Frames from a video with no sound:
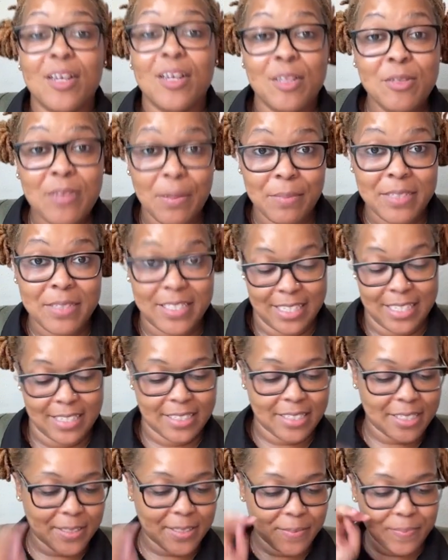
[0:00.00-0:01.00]
Clue number
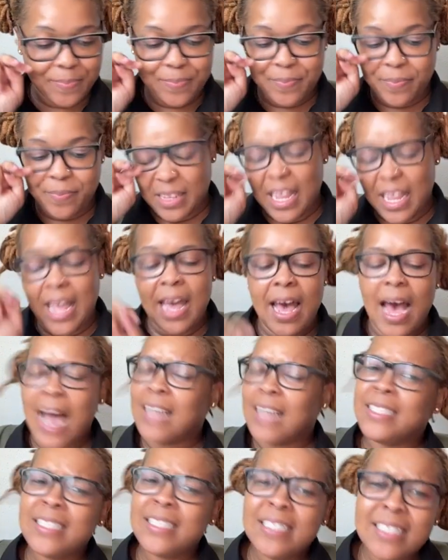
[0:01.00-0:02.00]
6.
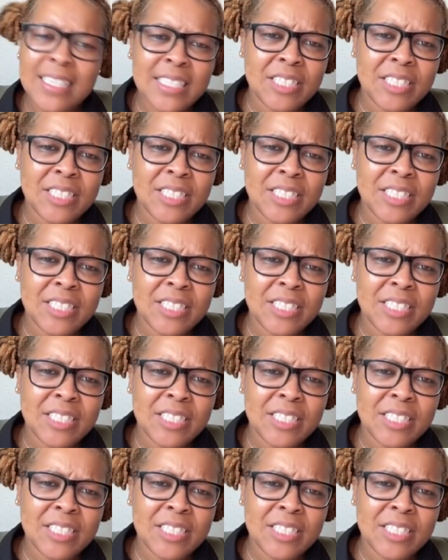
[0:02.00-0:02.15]
I didn't